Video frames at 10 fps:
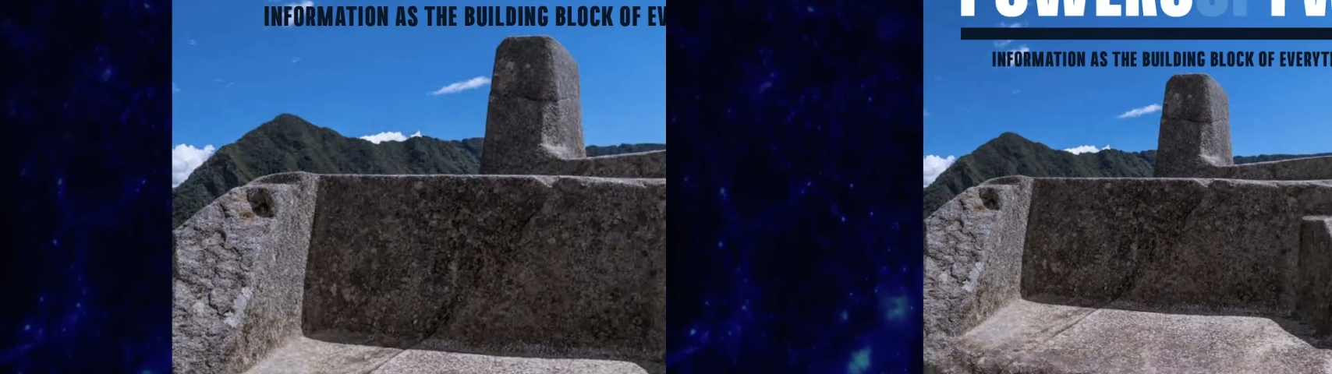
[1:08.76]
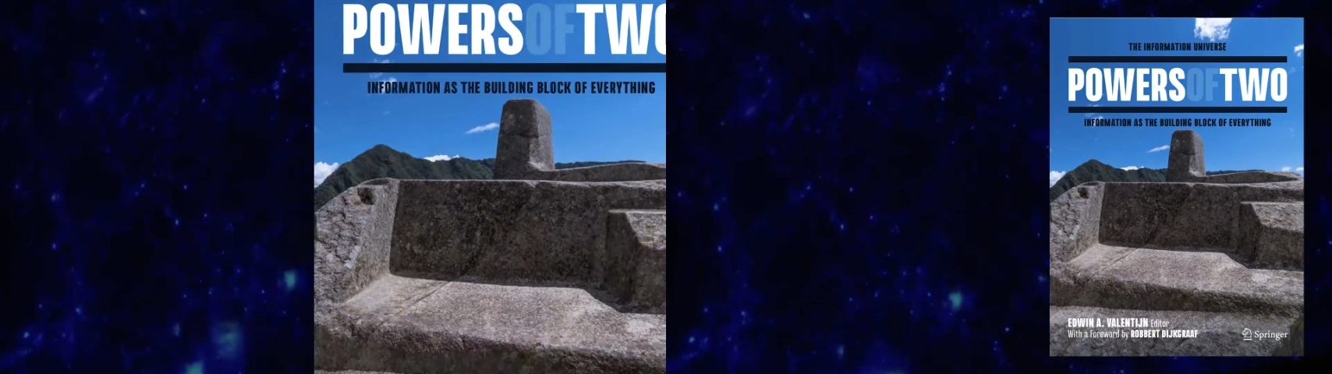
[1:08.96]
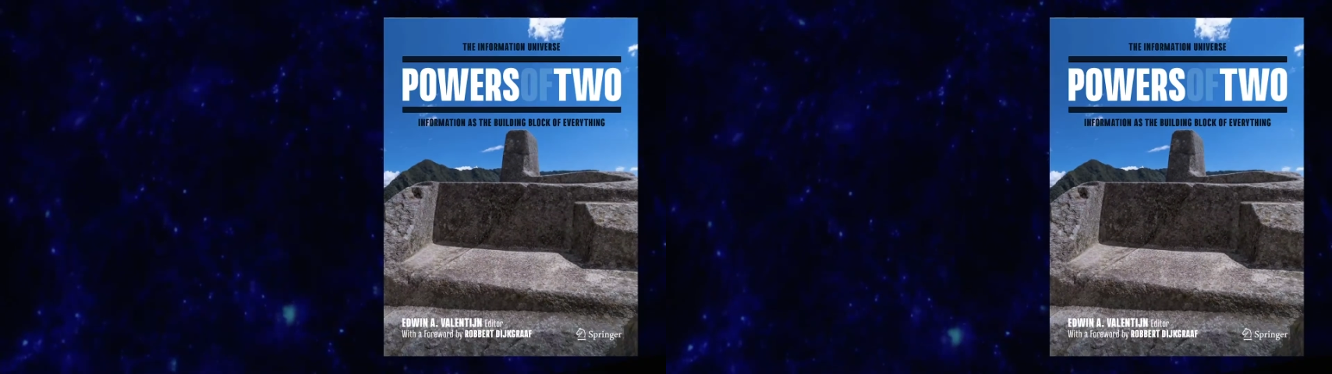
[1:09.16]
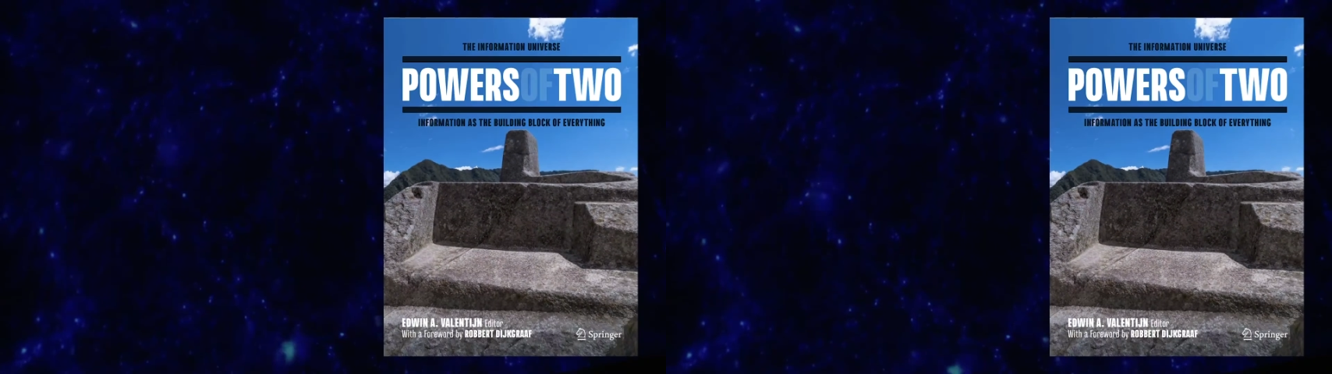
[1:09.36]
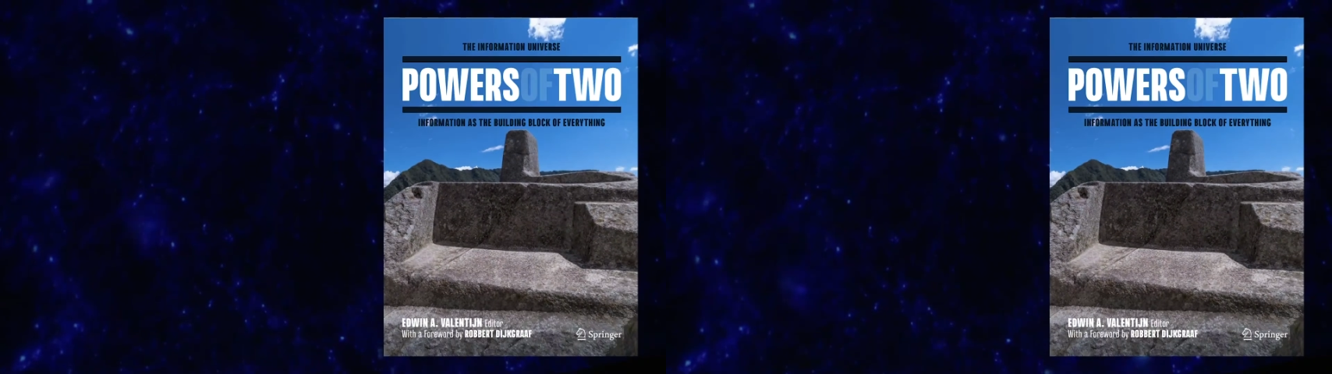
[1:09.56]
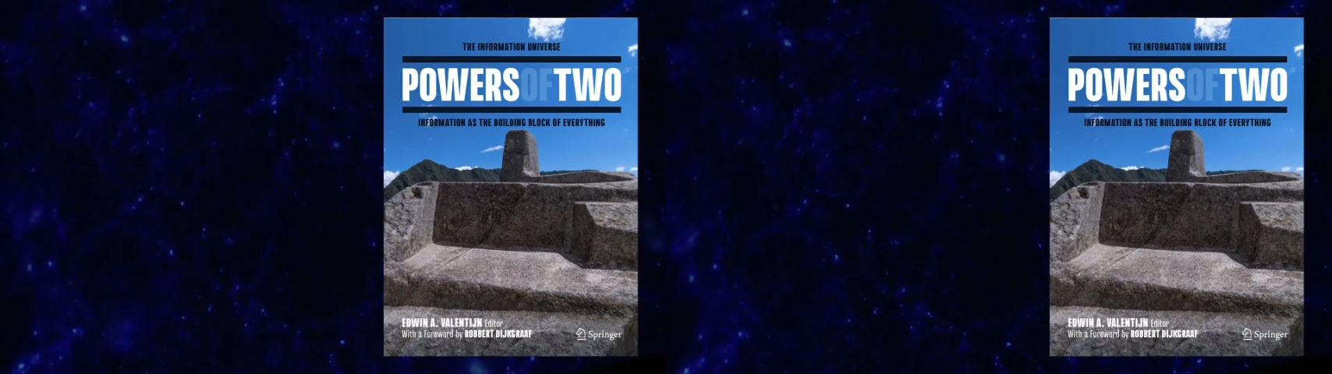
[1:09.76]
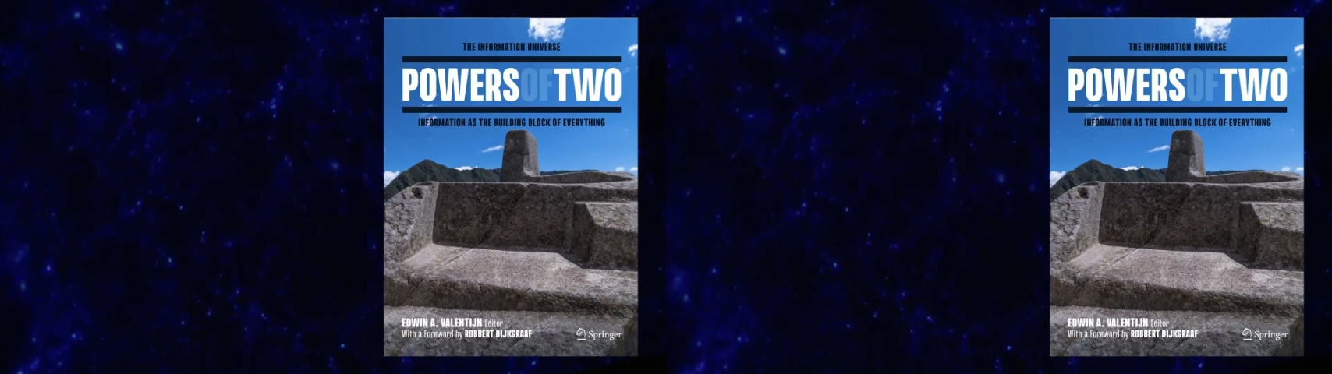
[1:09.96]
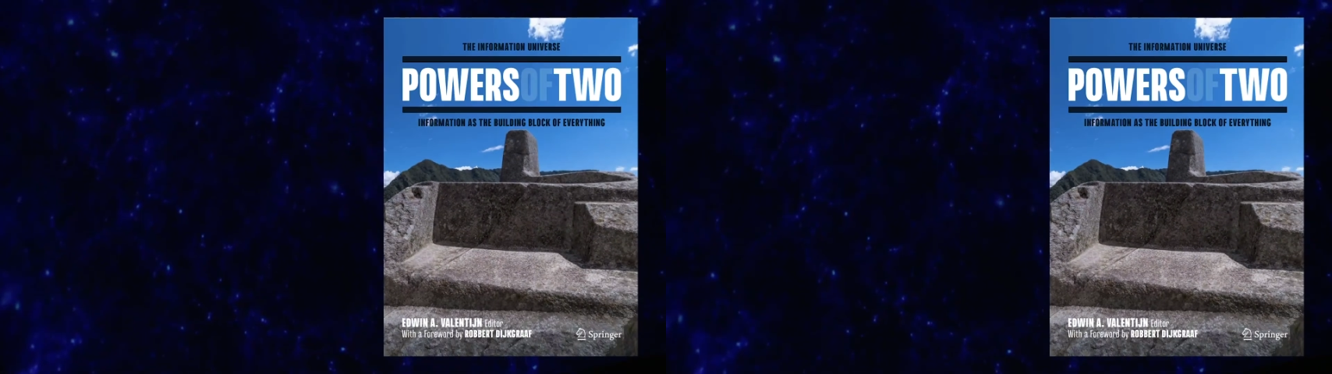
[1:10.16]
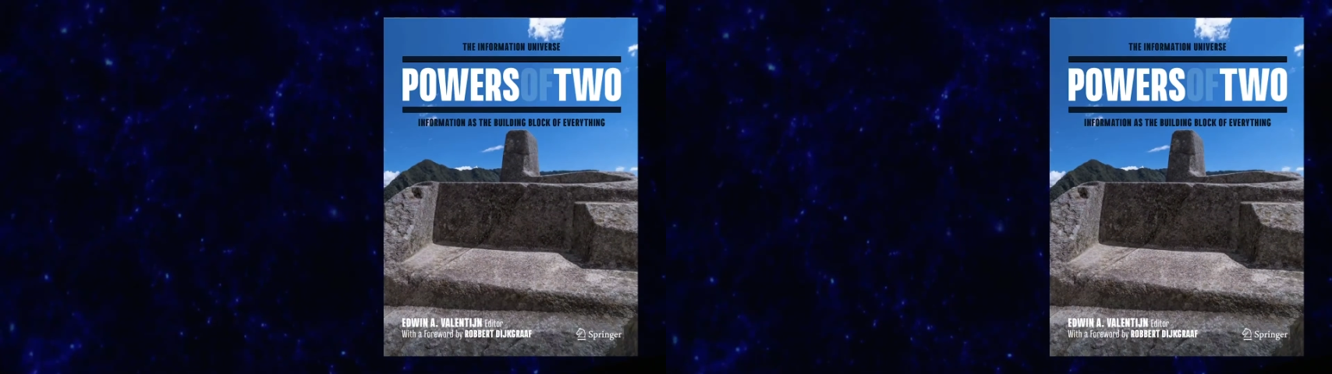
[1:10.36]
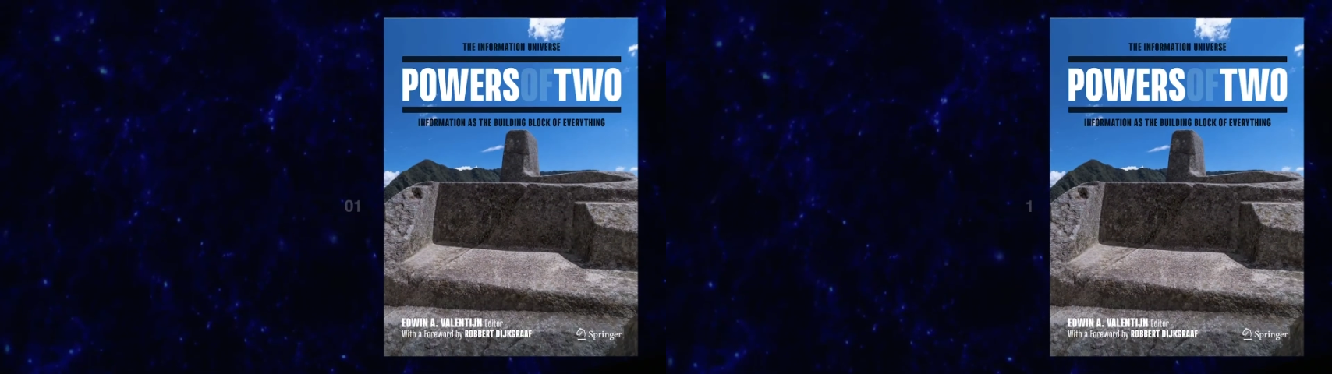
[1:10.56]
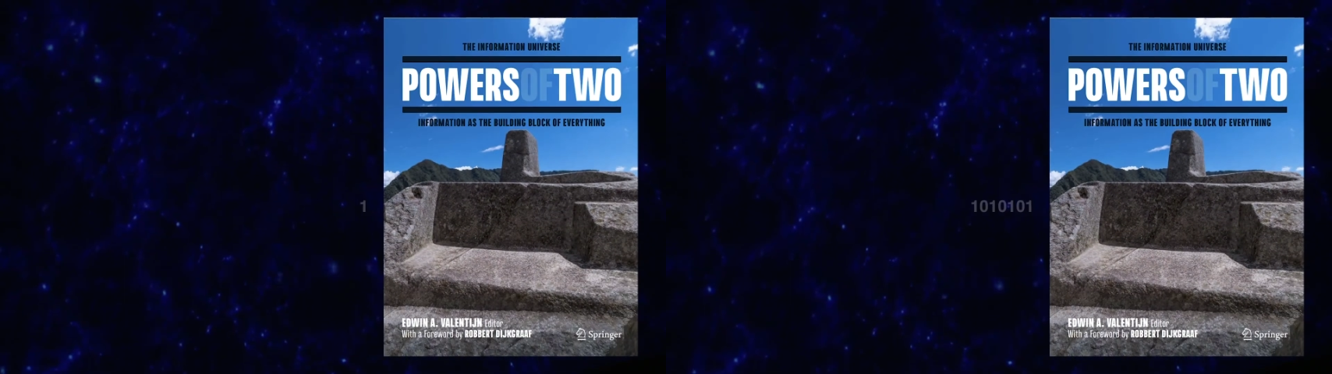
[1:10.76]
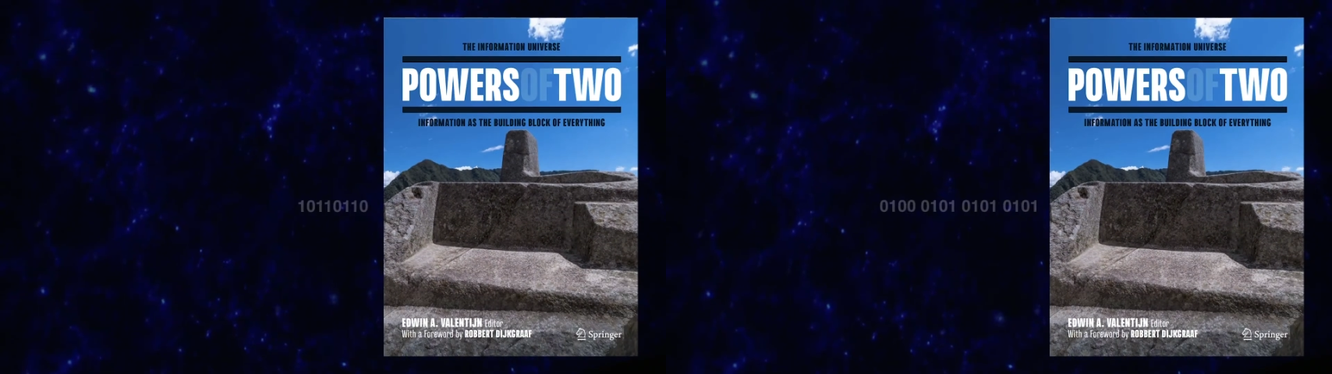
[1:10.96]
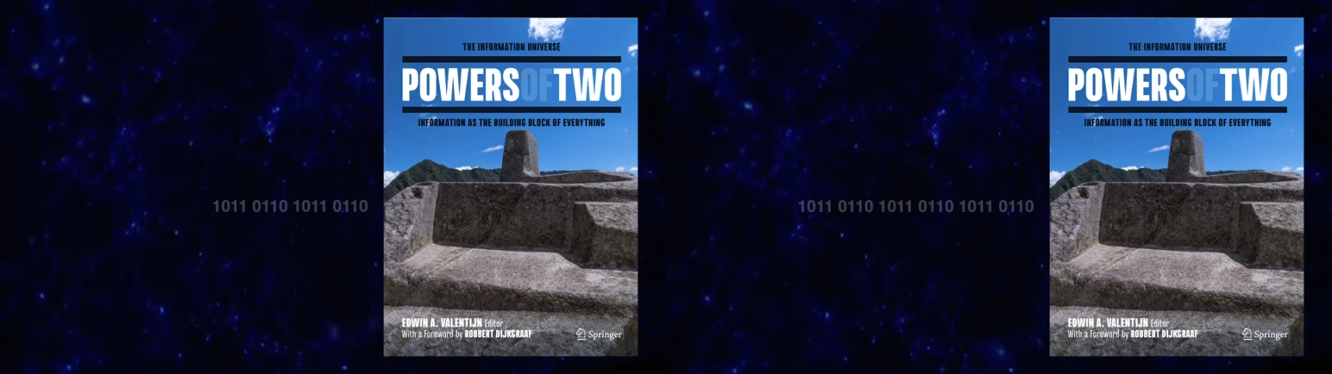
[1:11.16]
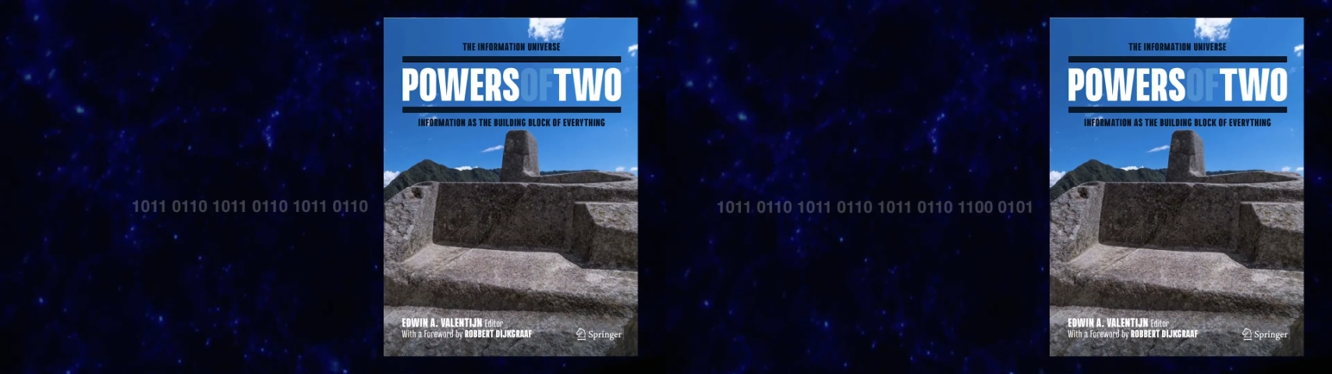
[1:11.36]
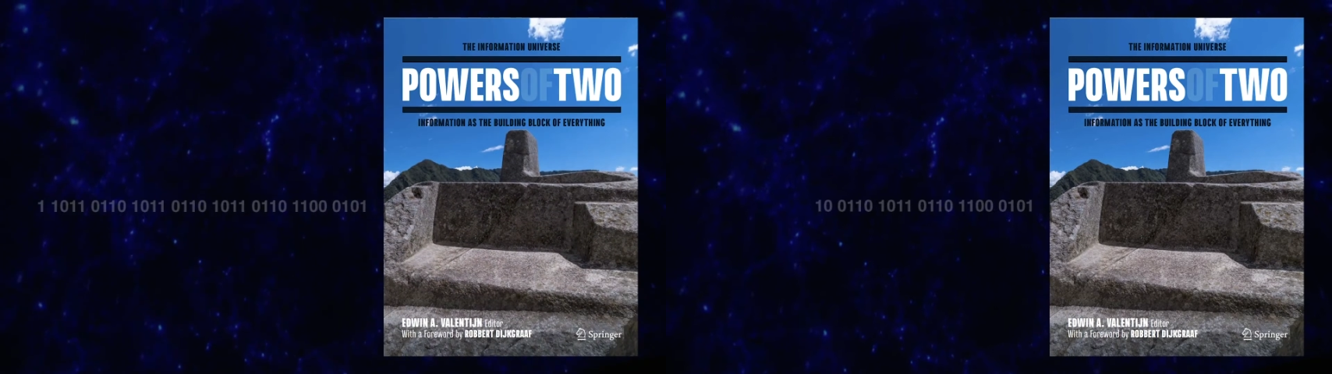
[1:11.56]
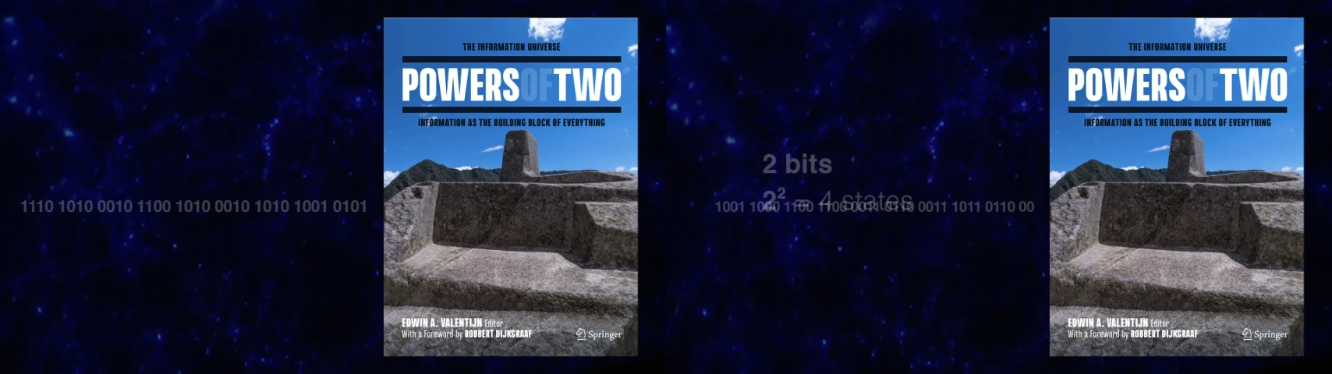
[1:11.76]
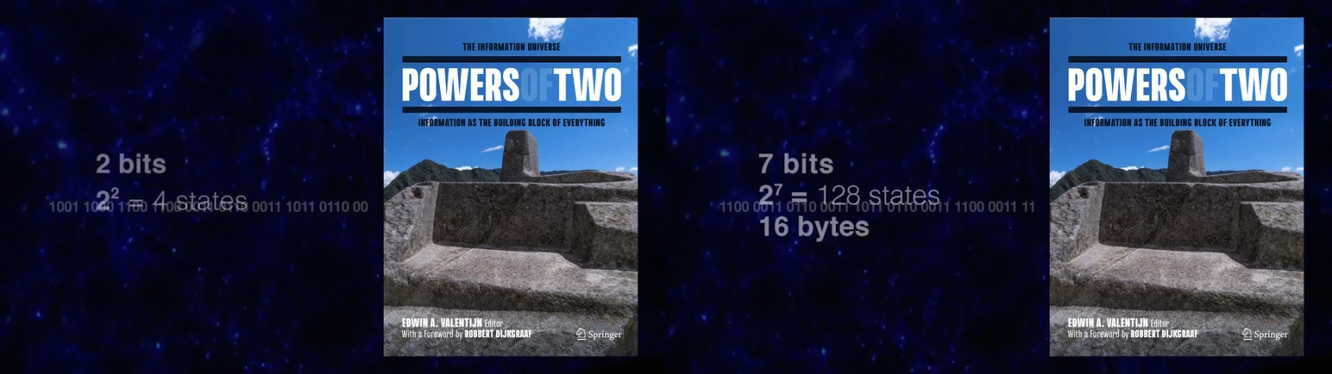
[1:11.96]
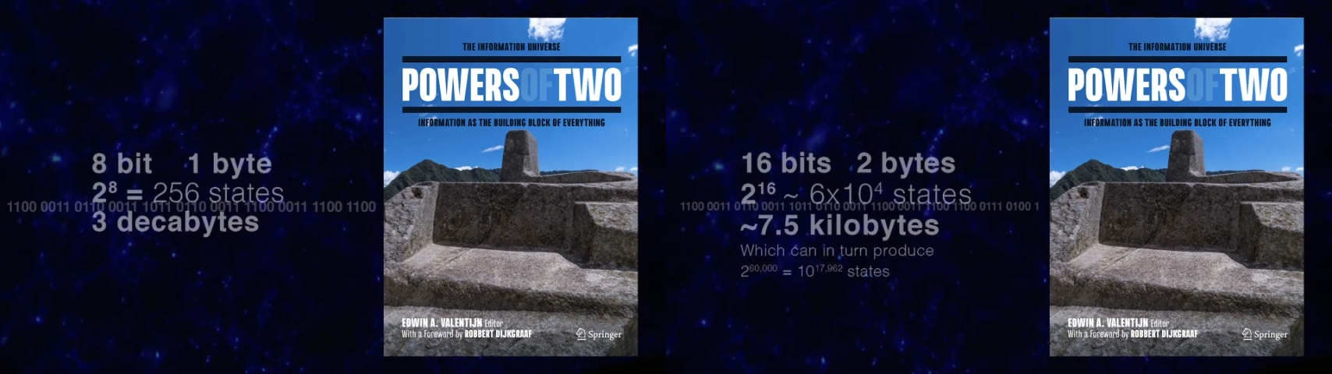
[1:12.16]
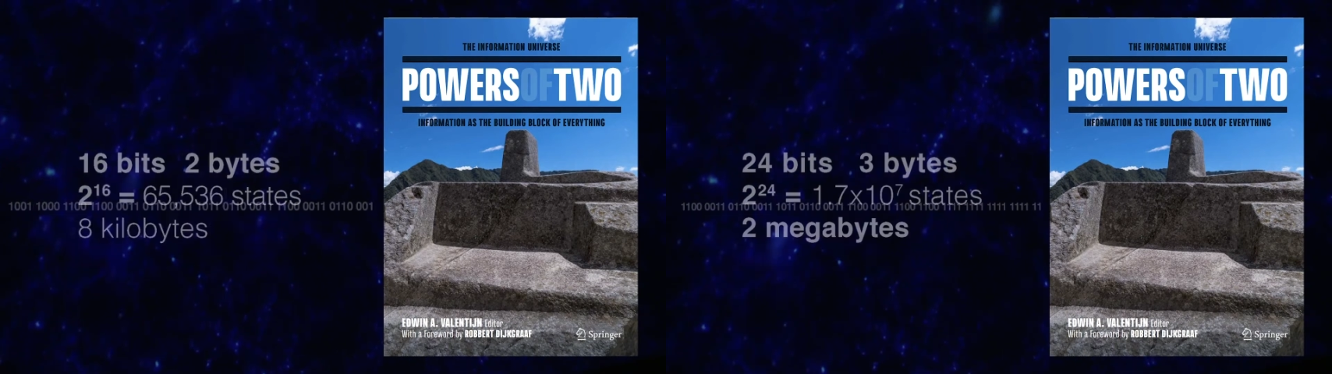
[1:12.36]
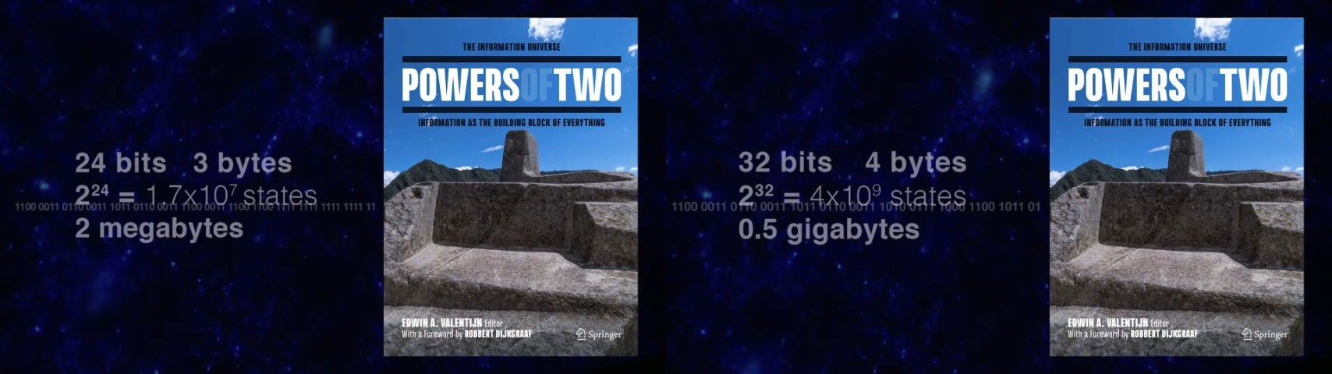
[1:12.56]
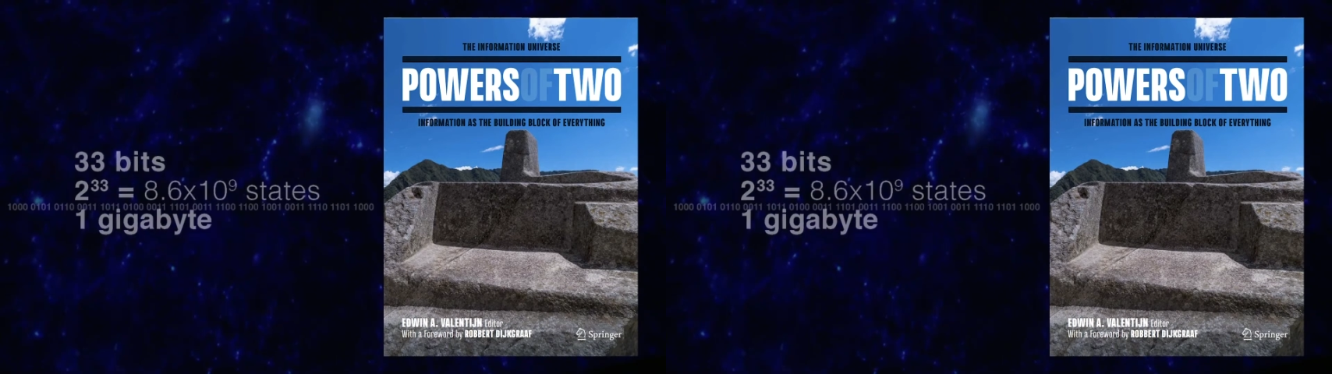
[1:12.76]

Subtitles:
Nobody's mouth can be seen.